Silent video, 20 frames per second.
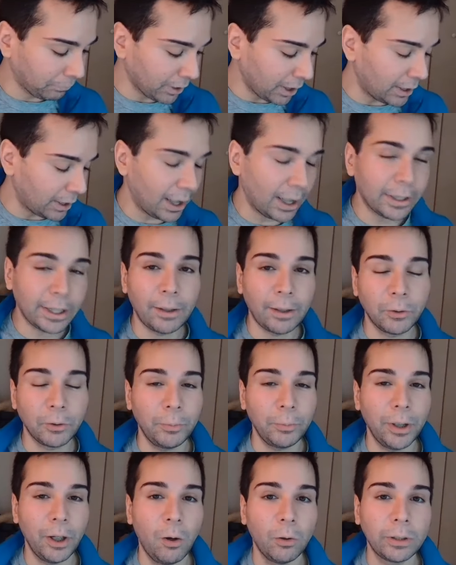A lot of times when
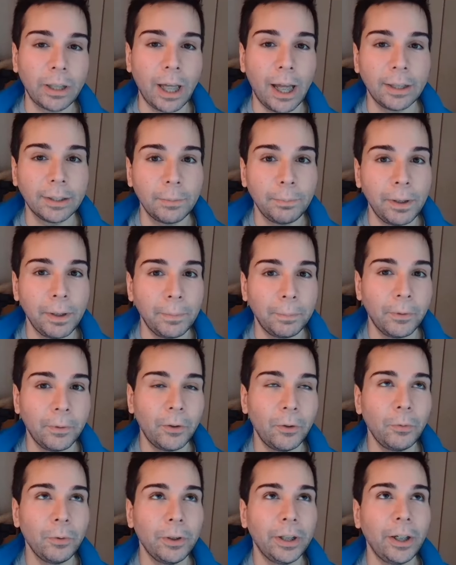we hold on to
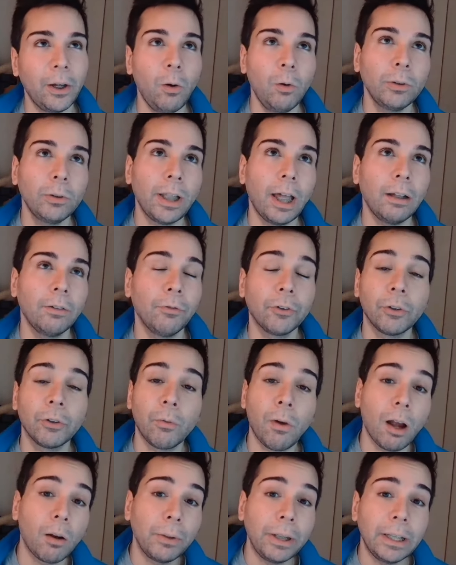people, we hold on for the
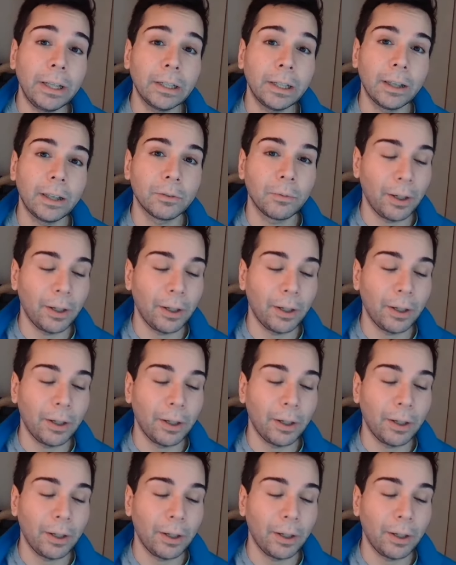wrong reasons,